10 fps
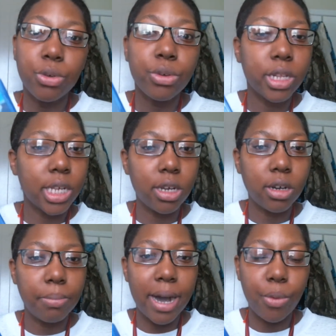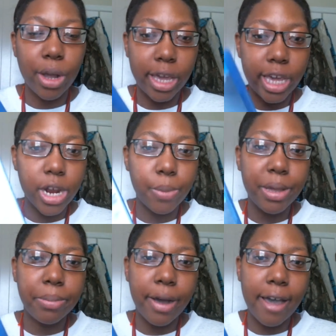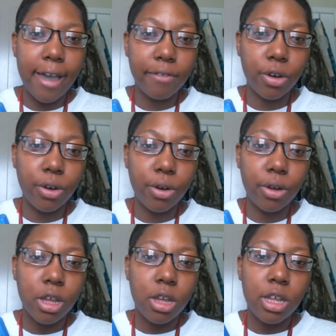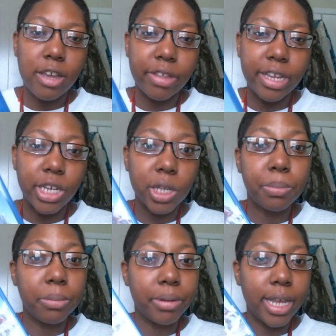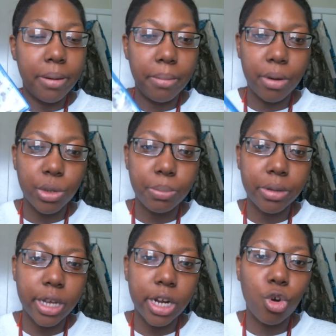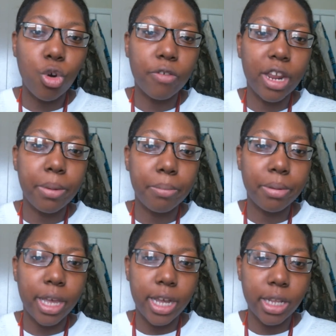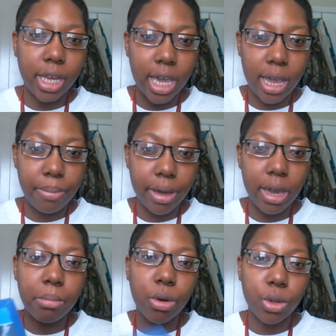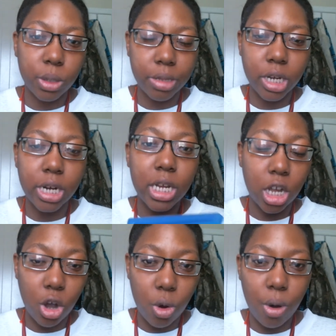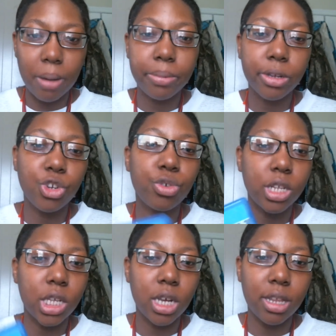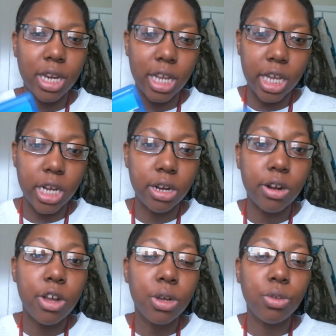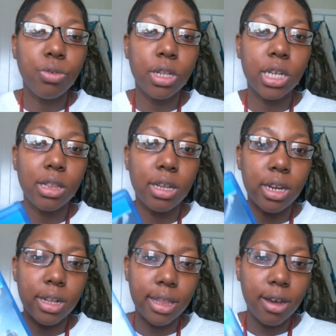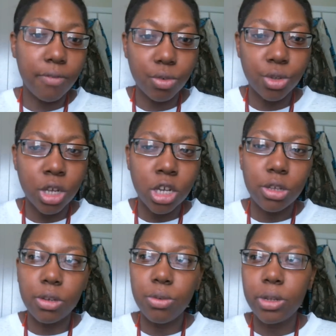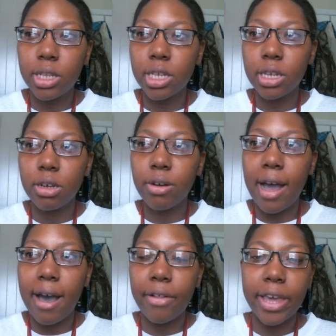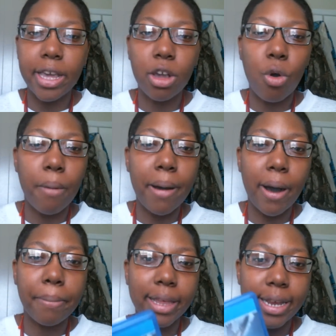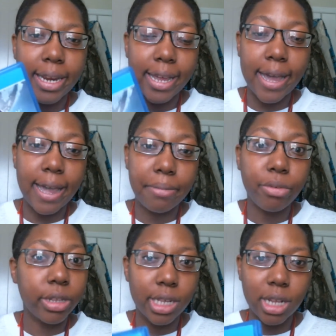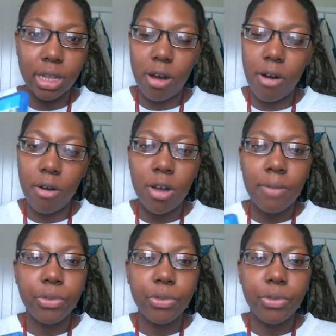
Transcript: You can tell by what gear people have on, if they just been playing the multiplayer or if they've been playing the campaign multiplayer in the co-op. Because you can tell in the gear, you can tell in their levels, you can tell how they go about playing the game. You can tell it all.